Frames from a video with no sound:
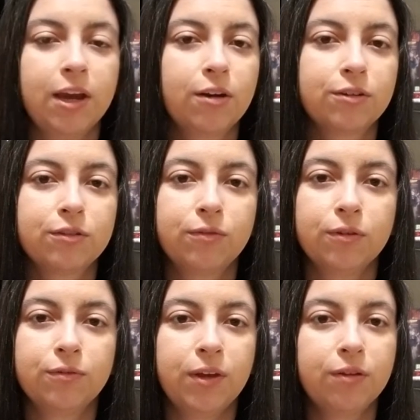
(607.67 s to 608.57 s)
the characters
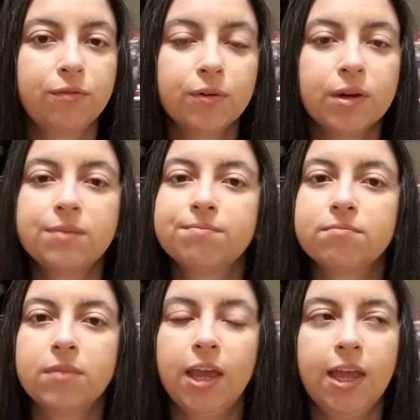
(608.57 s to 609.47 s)
for Fatal Fury,
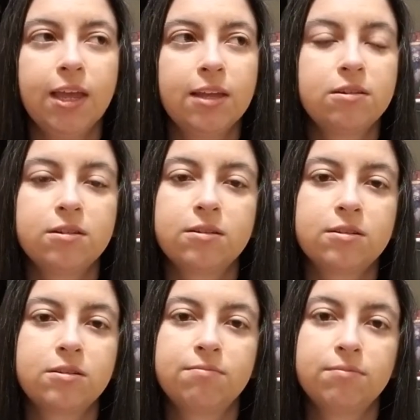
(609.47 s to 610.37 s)
and
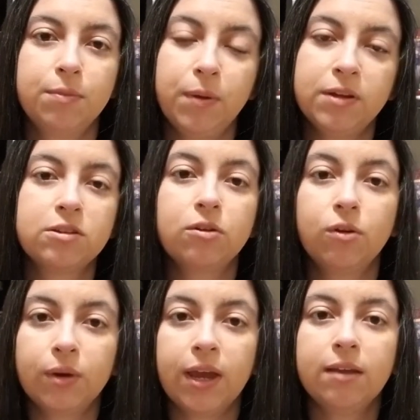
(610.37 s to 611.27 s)
it's the buttons are
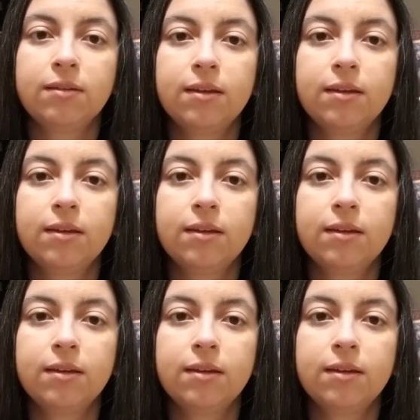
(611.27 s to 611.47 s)
okay.